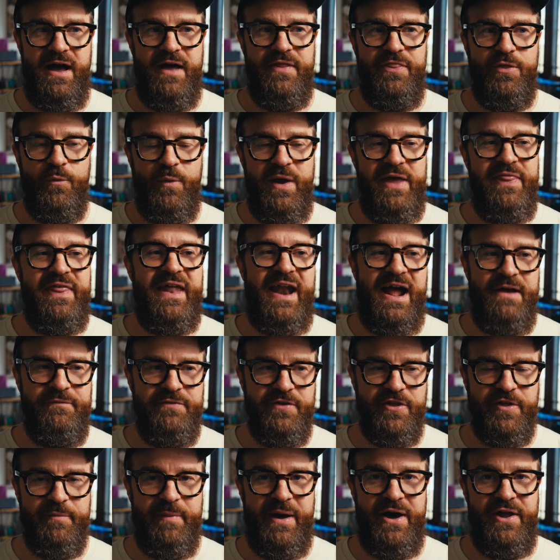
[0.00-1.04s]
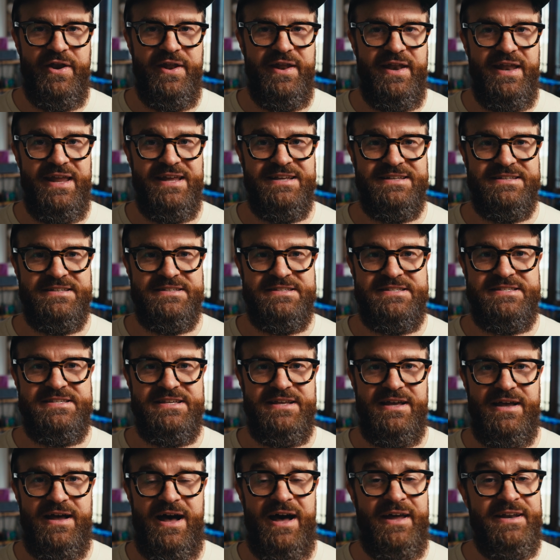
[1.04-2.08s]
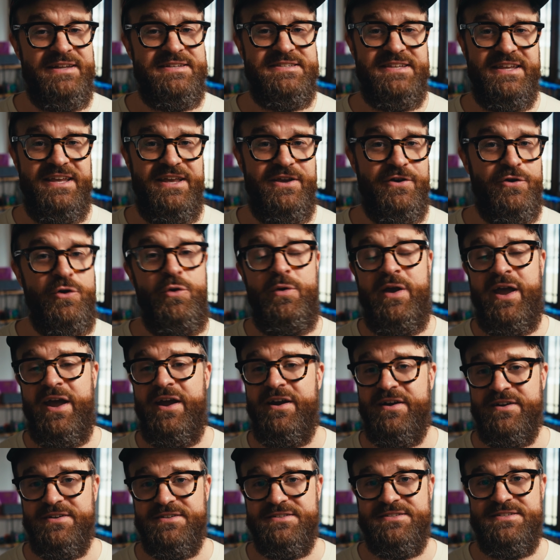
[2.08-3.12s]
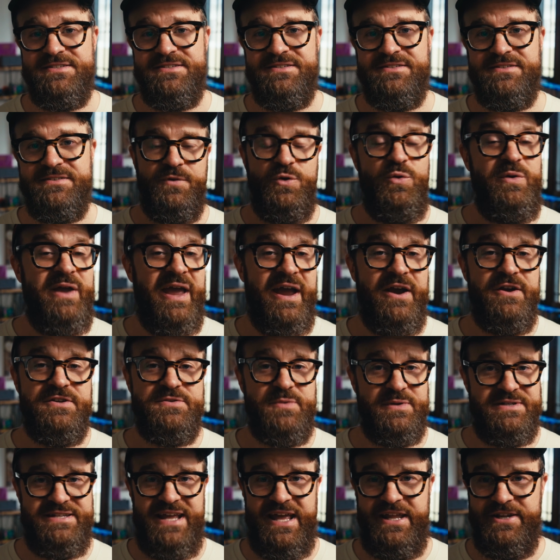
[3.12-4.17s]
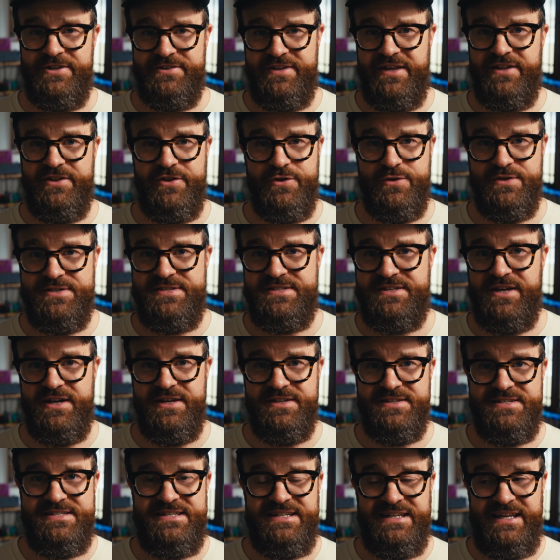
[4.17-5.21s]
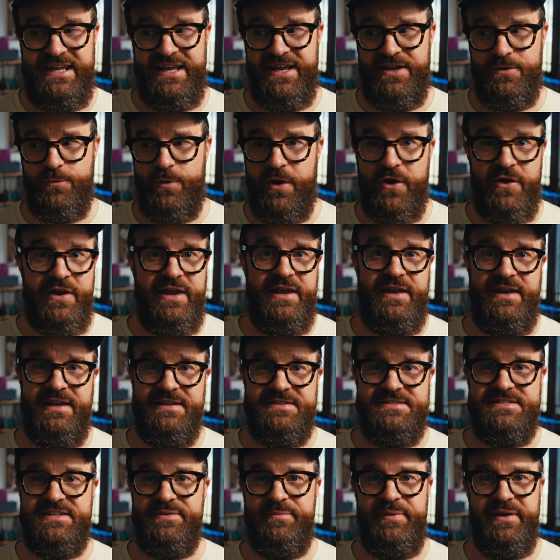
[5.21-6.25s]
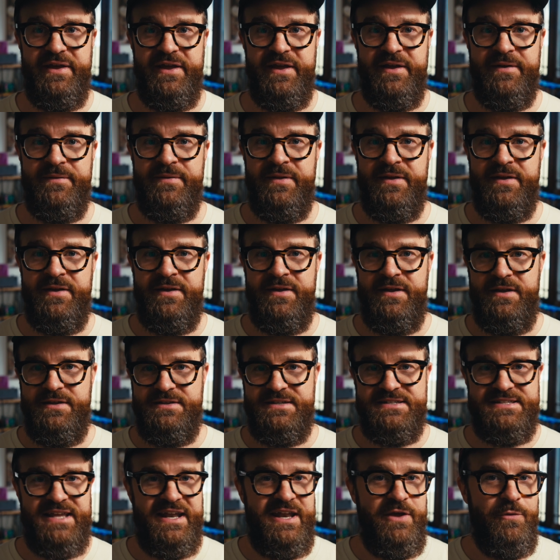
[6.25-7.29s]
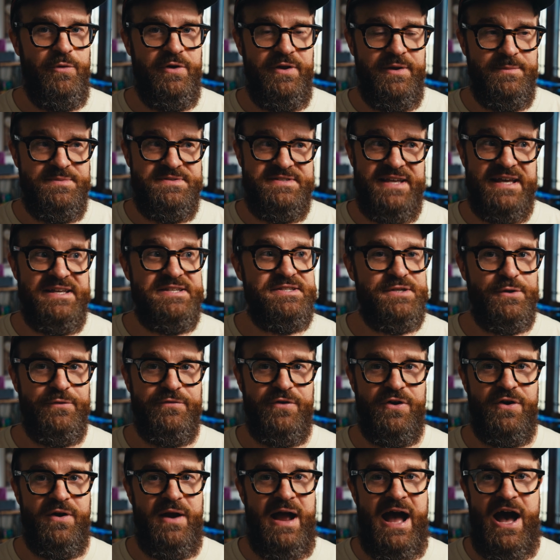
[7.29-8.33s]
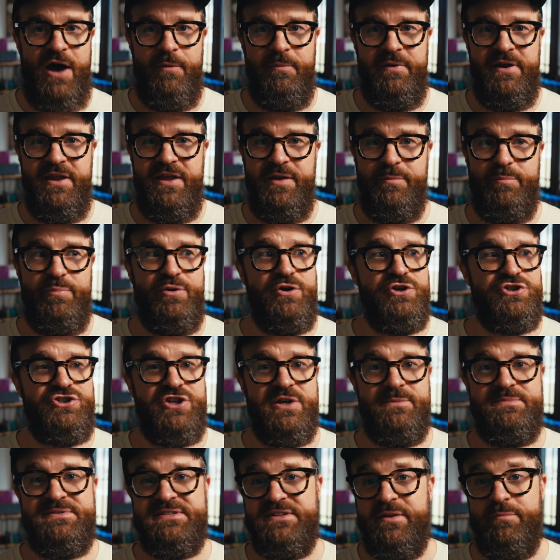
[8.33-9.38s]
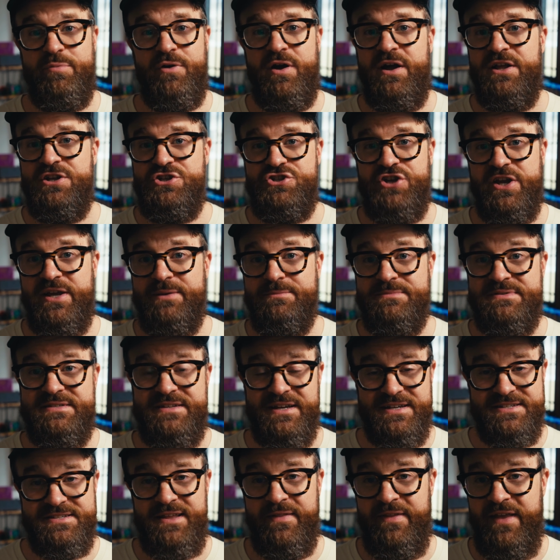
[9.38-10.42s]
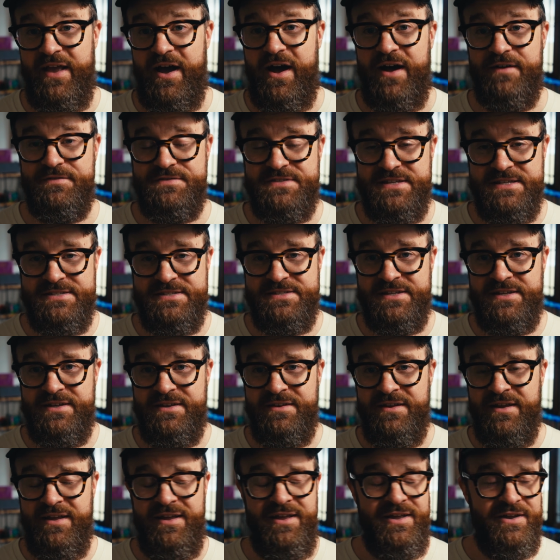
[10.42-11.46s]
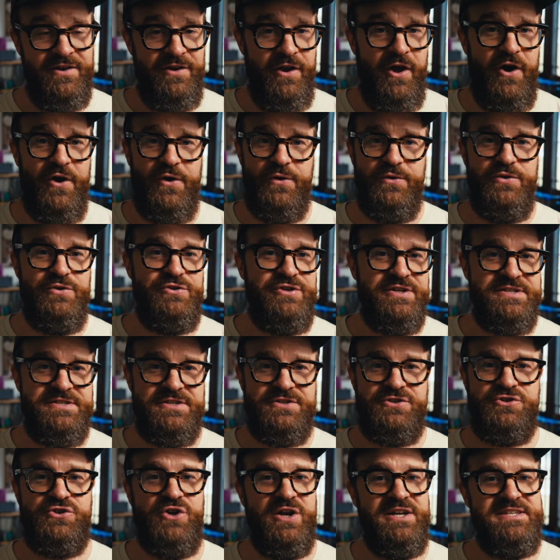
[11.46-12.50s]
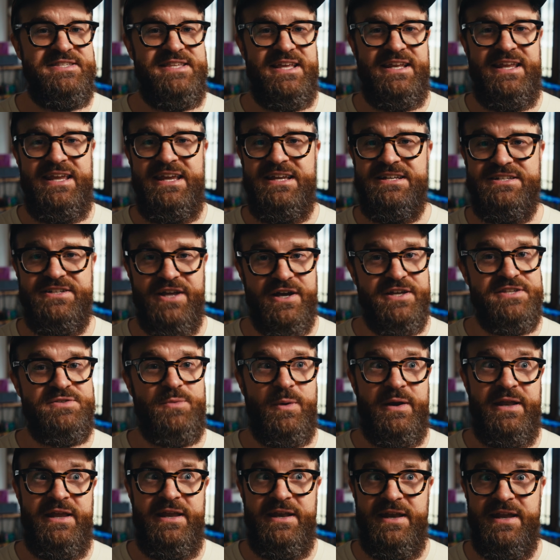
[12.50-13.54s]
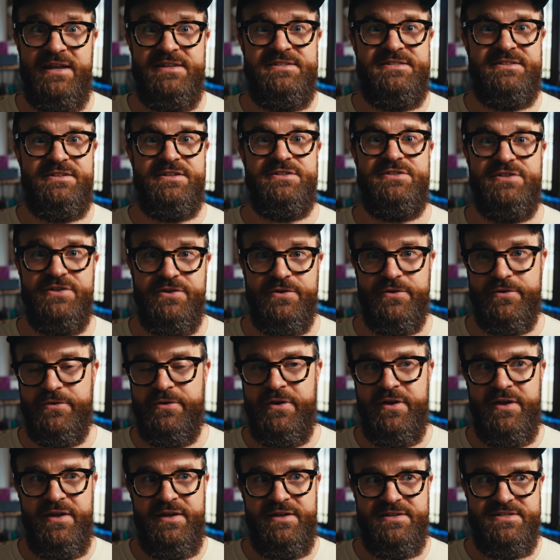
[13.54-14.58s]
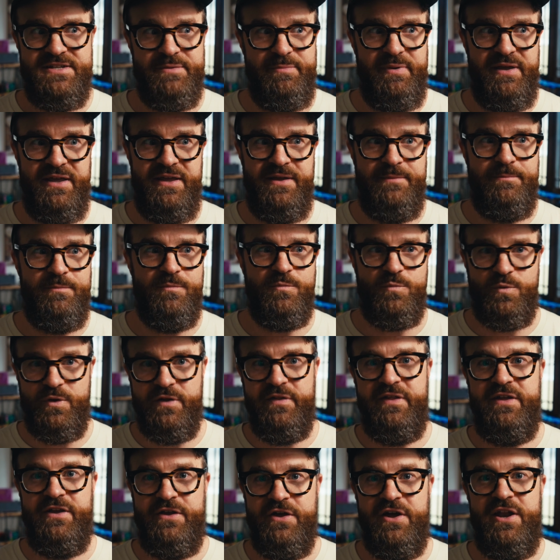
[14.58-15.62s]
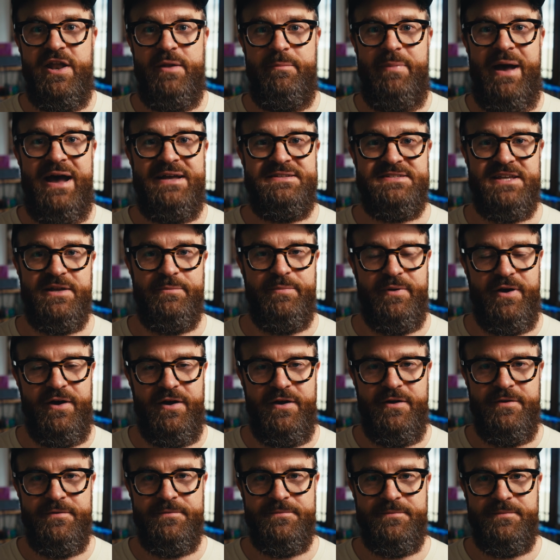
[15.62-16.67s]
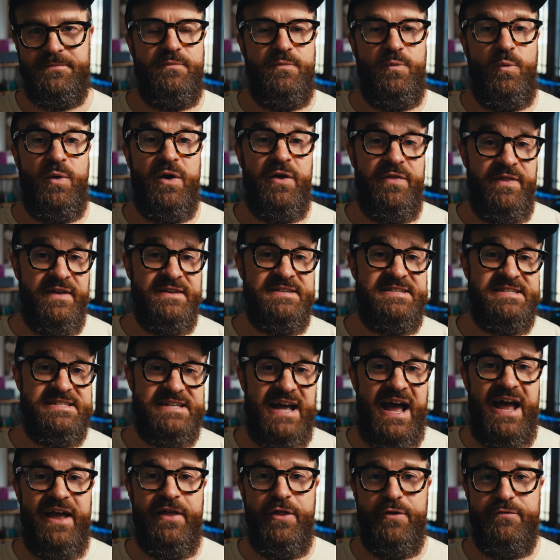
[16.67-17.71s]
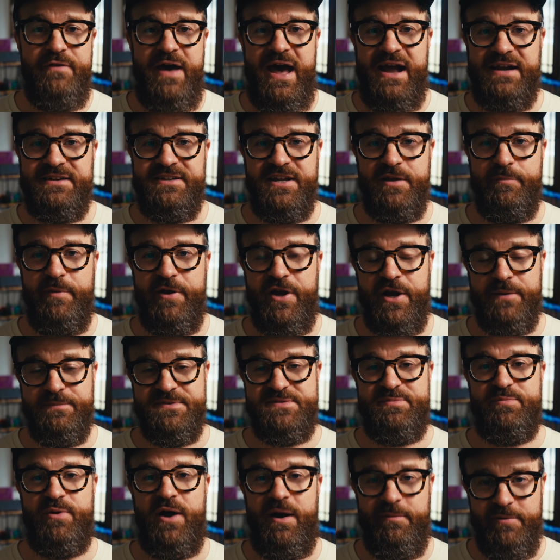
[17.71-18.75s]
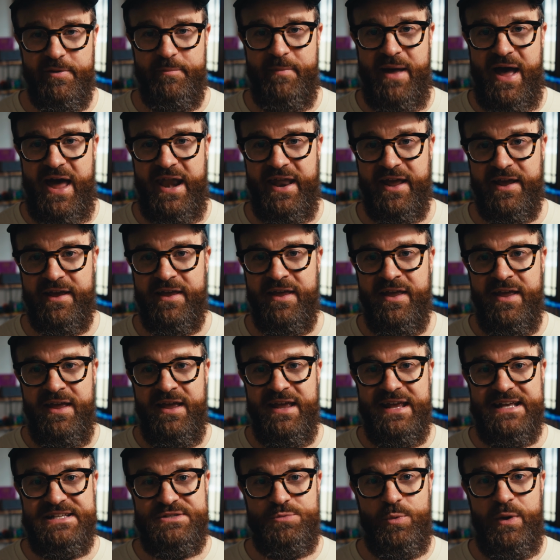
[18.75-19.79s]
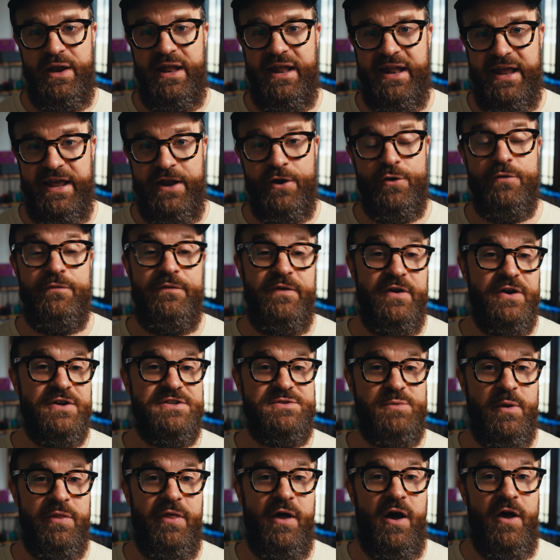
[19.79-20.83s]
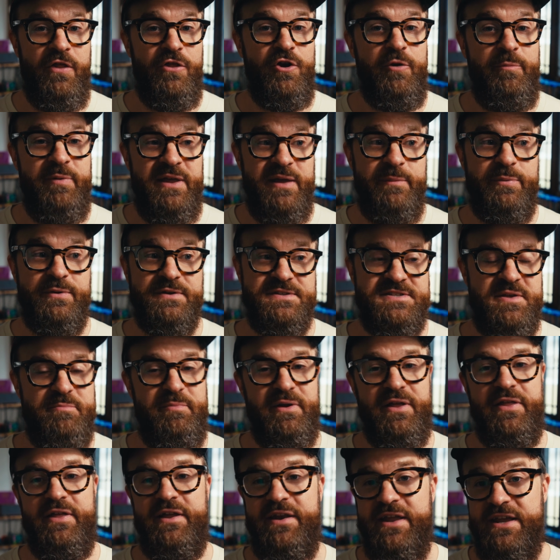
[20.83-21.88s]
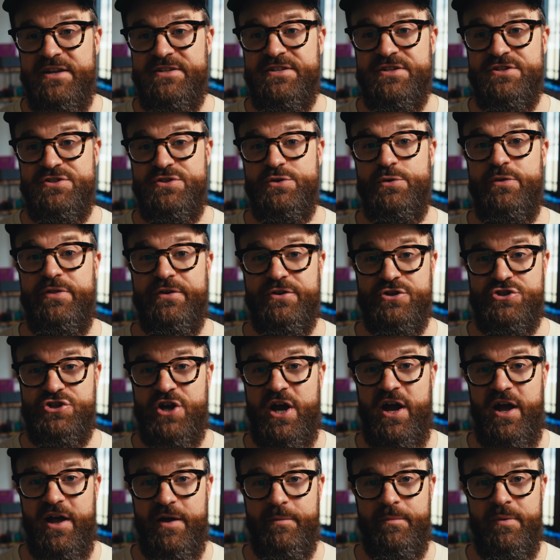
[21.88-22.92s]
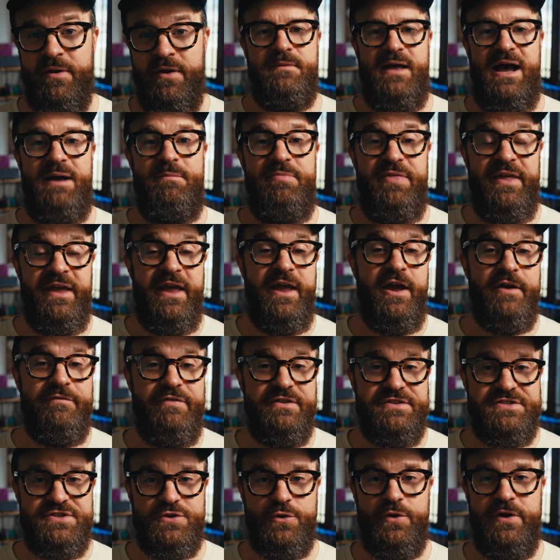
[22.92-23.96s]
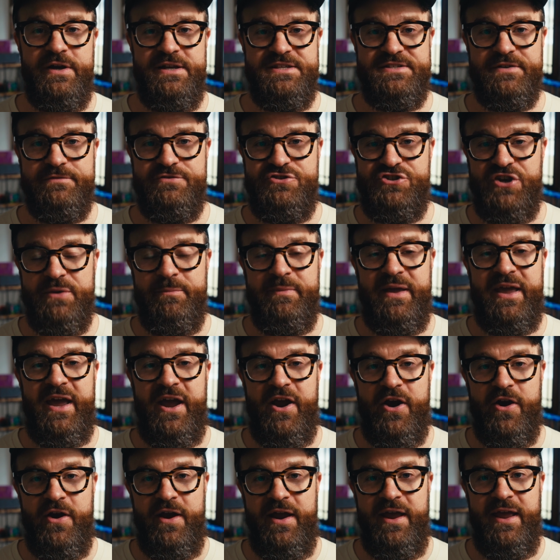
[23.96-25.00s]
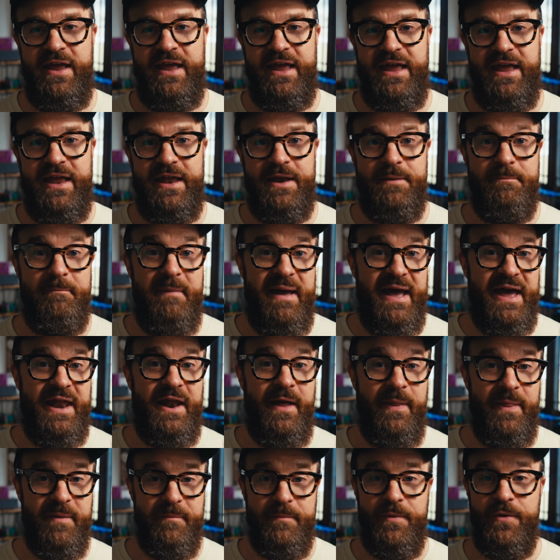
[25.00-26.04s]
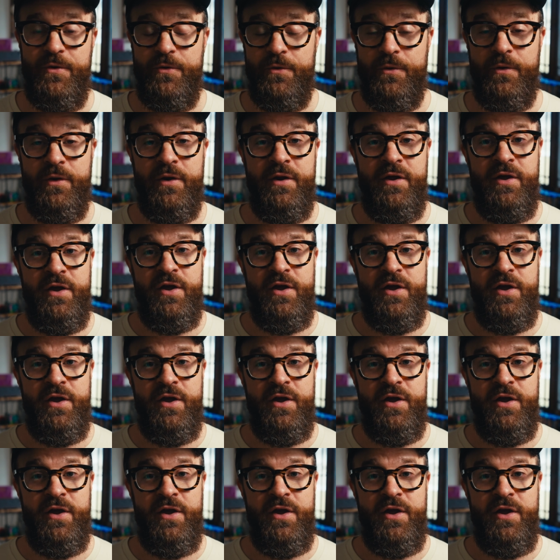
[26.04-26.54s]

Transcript: the way that I feel about it is, honestly, who cares? Who cares what Daniel Day-Lewis does to get where he needs to be? Does anyone obsess over how many push-ups LeBron James does in the offseason? No, you just trust that he does what he needs to do to be really good at basketball. Where this style of acting becomes problematic is when it interferes with other people's ability to do their job. I'm thinking of the stories of Jim Carrey in Man on the Moon,